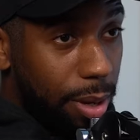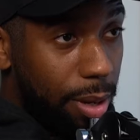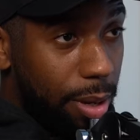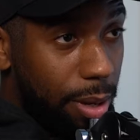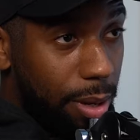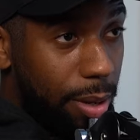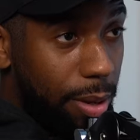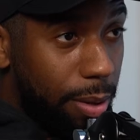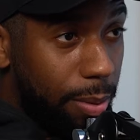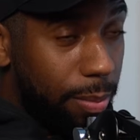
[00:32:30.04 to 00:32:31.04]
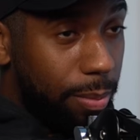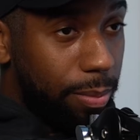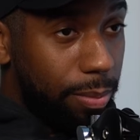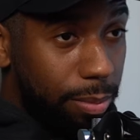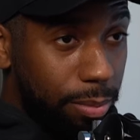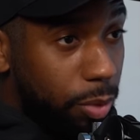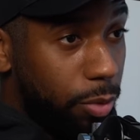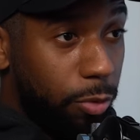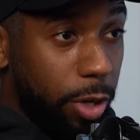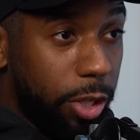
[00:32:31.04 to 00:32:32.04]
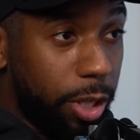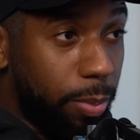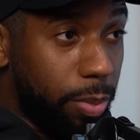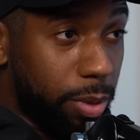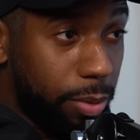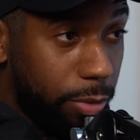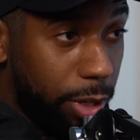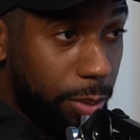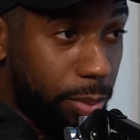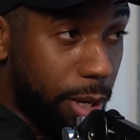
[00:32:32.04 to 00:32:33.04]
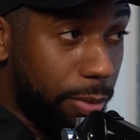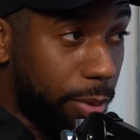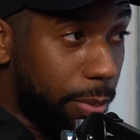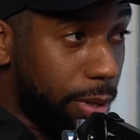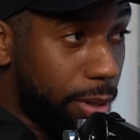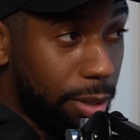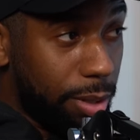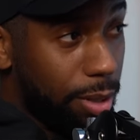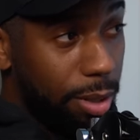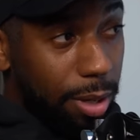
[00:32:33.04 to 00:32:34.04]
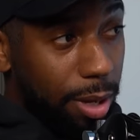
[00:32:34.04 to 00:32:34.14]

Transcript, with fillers: Um, free gyms, free gyms to everyone, man. Yeah,